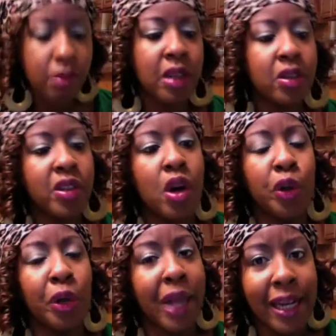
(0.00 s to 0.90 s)
So
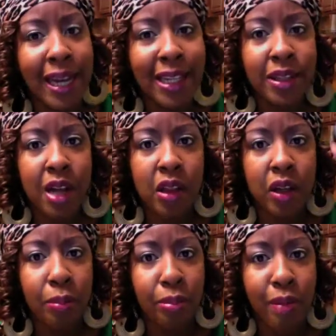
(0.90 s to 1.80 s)
you can get a nice
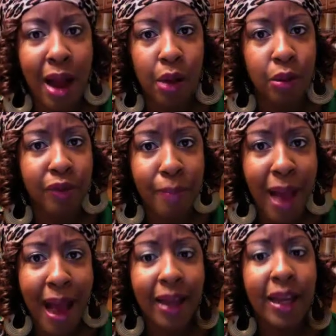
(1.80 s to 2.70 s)
color brown from
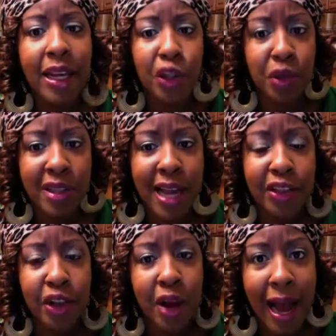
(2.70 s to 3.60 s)
MAC. Use this
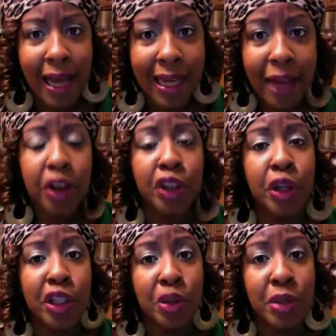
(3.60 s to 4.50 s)
as your eyeliner. You
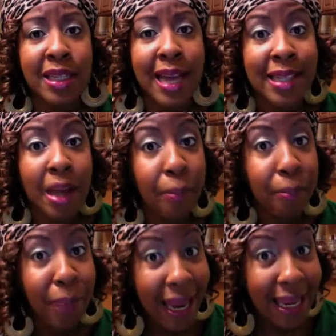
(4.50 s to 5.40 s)
can use this as a
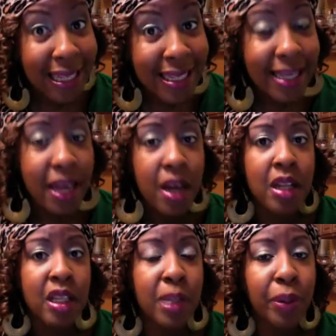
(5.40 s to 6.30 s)
base
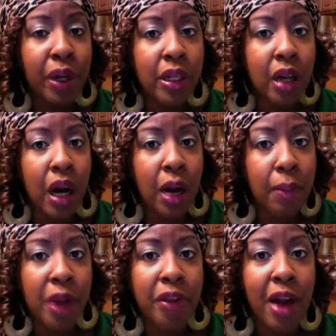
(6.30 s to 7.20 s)
to put
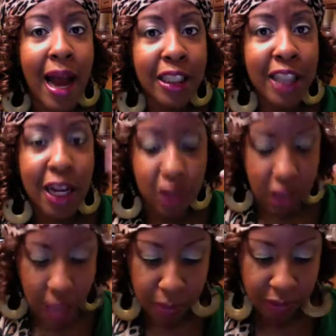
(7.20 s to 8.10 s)
other eyeshadows
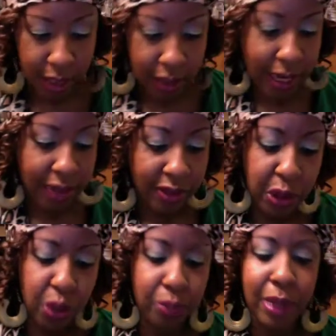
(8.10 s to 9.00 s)
on top of it. Like
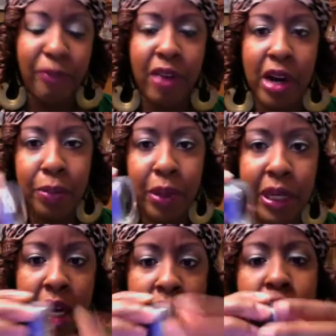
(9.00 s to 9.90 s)
this would be a very
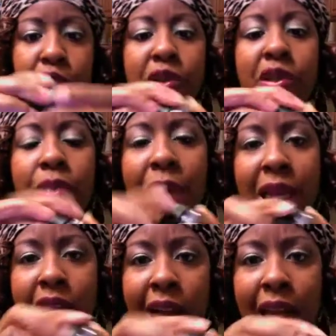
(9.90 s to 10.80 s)
pretty color to use as a
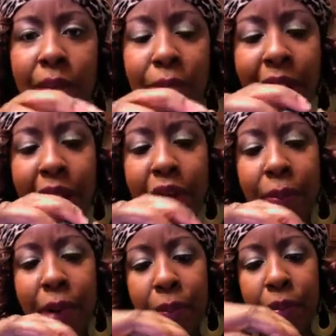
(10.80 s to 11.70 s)
base to kind of bring out
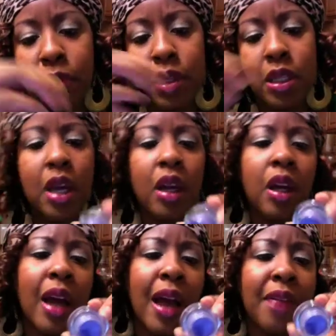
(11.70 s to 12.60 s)
your purples.
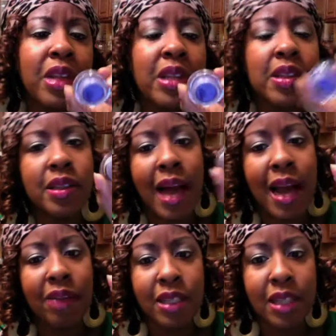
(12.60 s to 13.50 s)
And this is
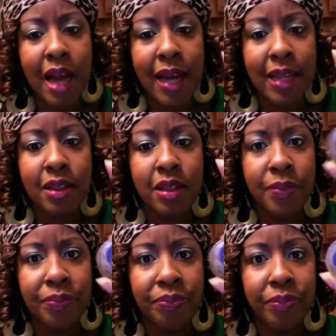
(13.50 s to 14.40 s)
Iris Eyes.
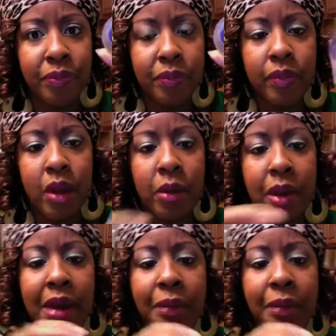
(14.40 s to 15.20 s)
Okay?